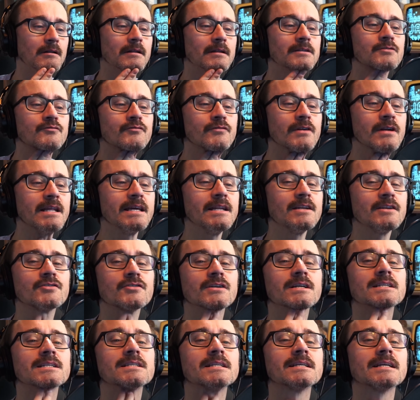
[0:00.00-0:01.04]
It's really
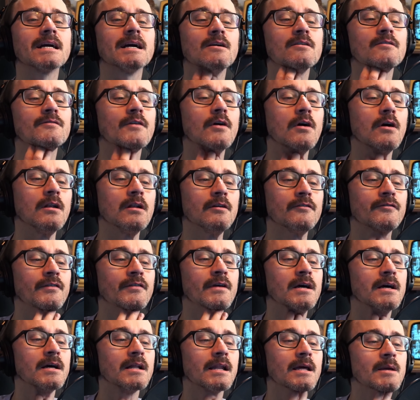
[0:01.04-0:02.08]
interesting out of all of,
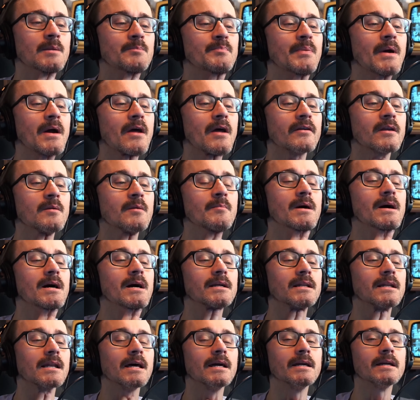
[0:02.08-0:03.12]
bearing in
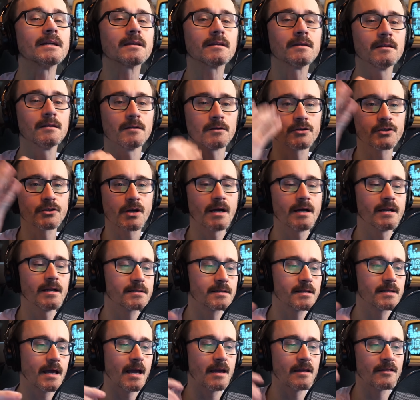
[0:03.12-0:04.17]
mind, China's
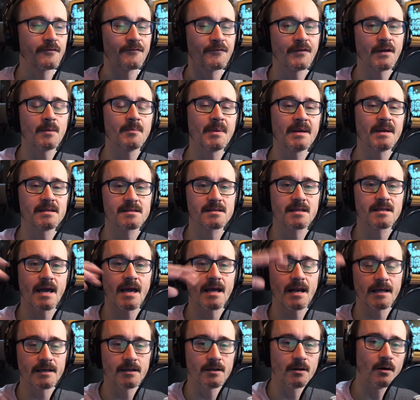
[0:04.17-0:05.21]
there, the Philippines are
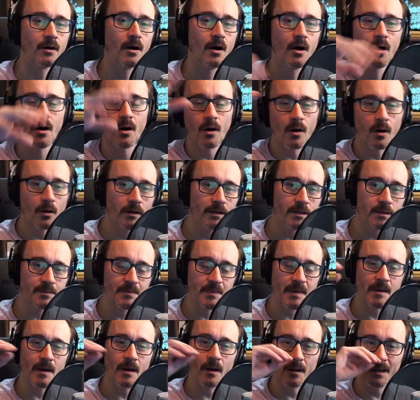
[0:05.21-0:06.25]
there, all these
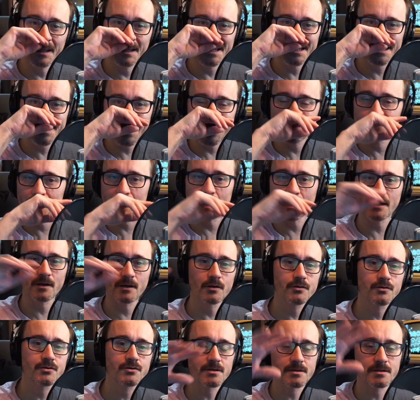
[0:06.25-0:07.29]
kind of
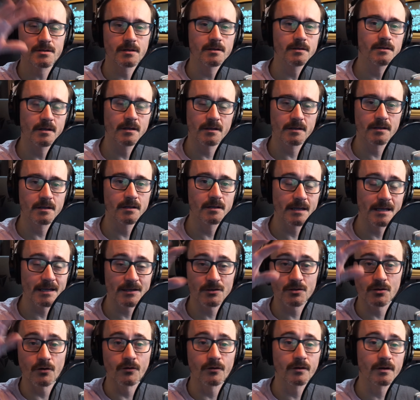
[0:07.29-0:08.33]
countries that
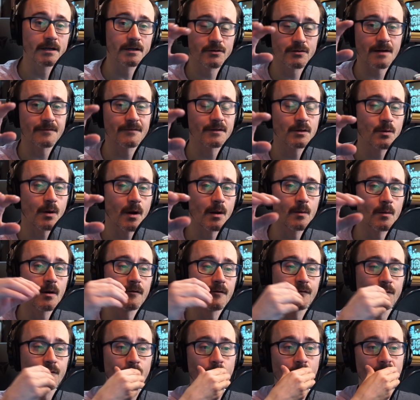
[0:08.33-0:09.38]
historically travel quite well
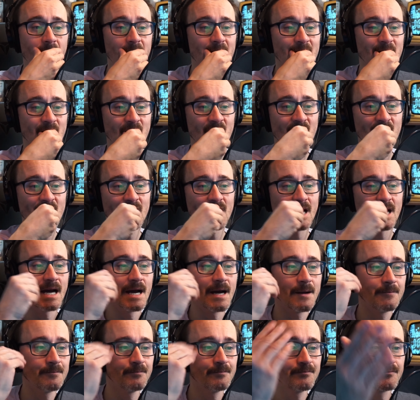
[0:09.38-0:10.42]
for work.
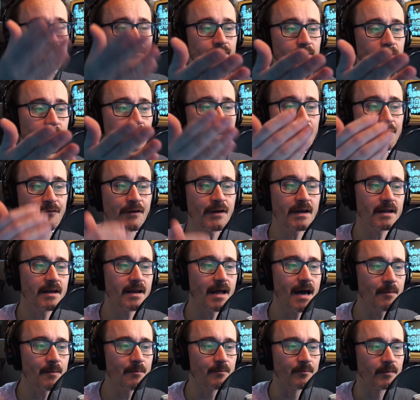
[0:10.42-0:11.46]

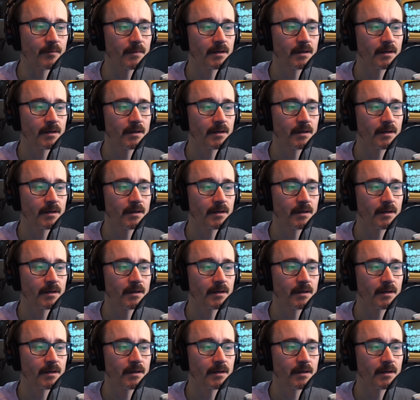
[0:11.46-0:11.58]
Vietnam.